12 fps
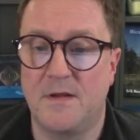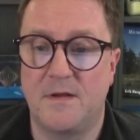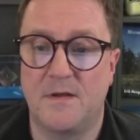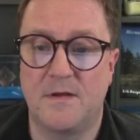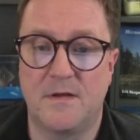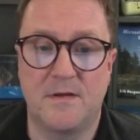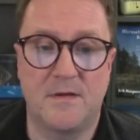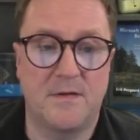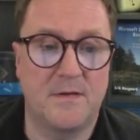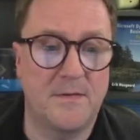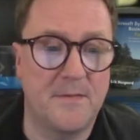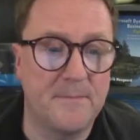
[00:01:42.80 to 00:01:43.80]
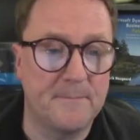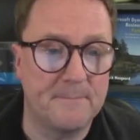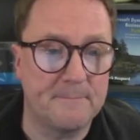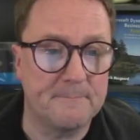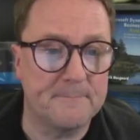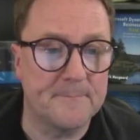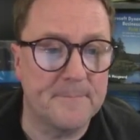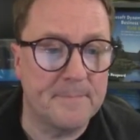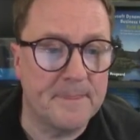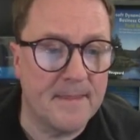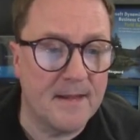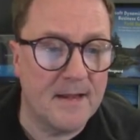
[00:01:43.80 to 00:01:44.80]
and
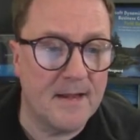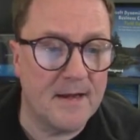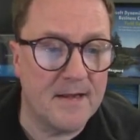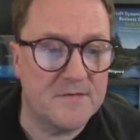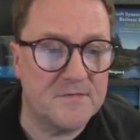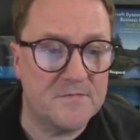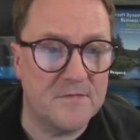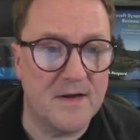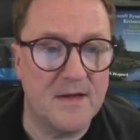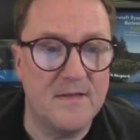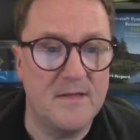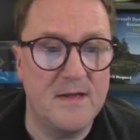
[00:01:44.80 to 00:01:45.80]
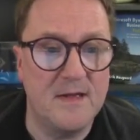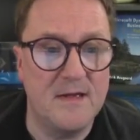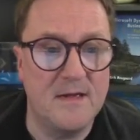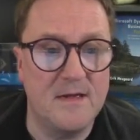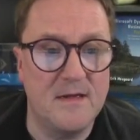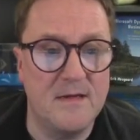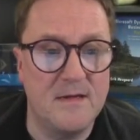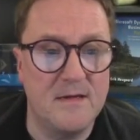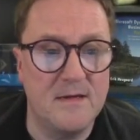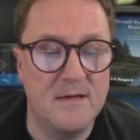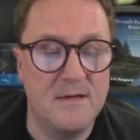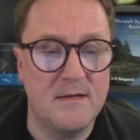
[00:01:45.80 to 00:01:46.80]
let's find
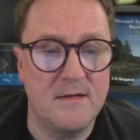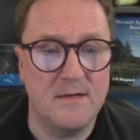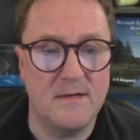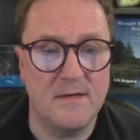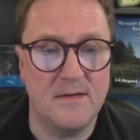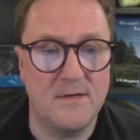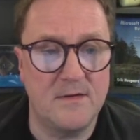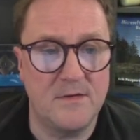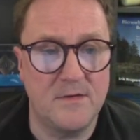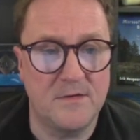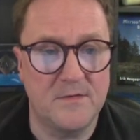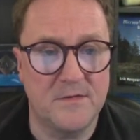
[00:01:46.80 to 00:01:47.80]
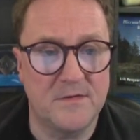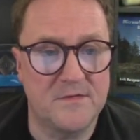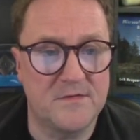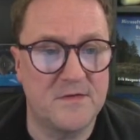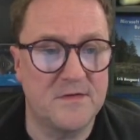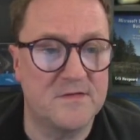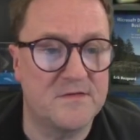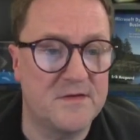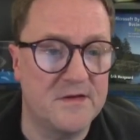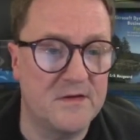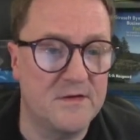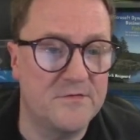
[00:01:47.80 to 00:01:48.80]
the
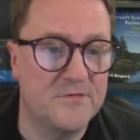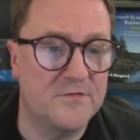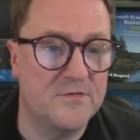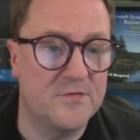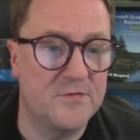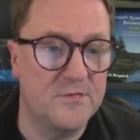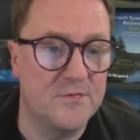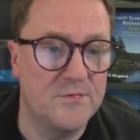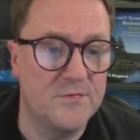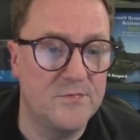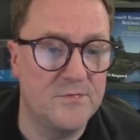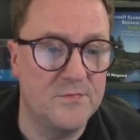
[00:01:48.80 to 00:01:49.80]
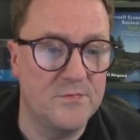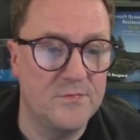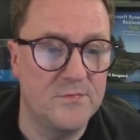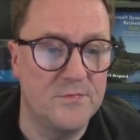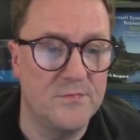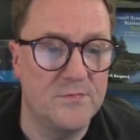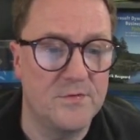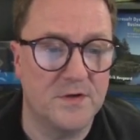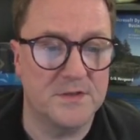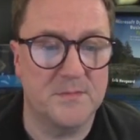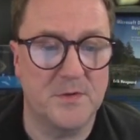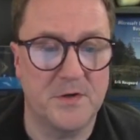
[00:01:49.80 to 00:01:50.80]
sell to
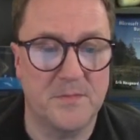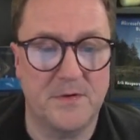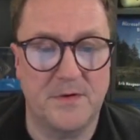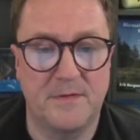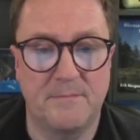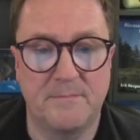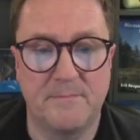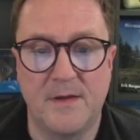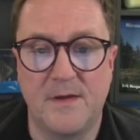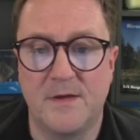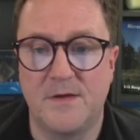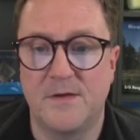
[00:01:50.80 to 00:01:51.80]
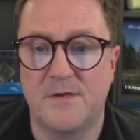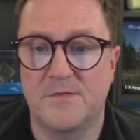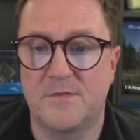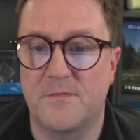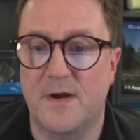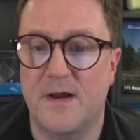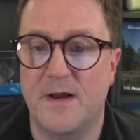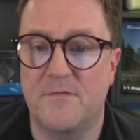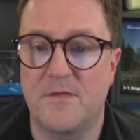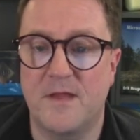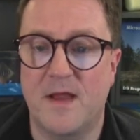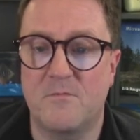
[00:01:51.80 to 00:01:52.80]
customer number. So right
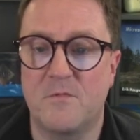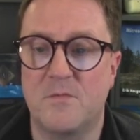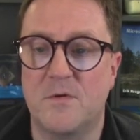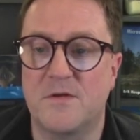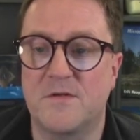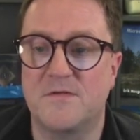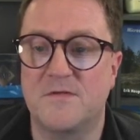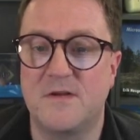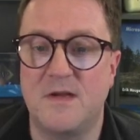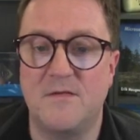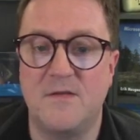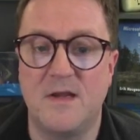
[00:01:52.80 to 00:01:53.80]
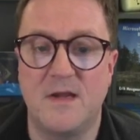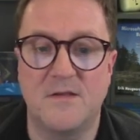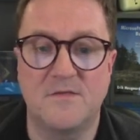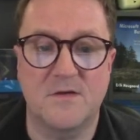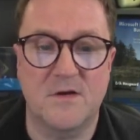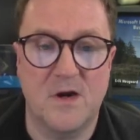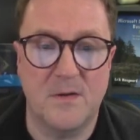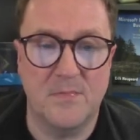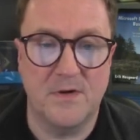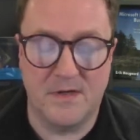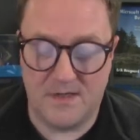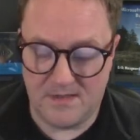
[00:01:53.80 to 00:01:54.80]
after that, we want to see the
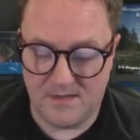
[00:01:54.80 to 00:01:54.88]
intercompany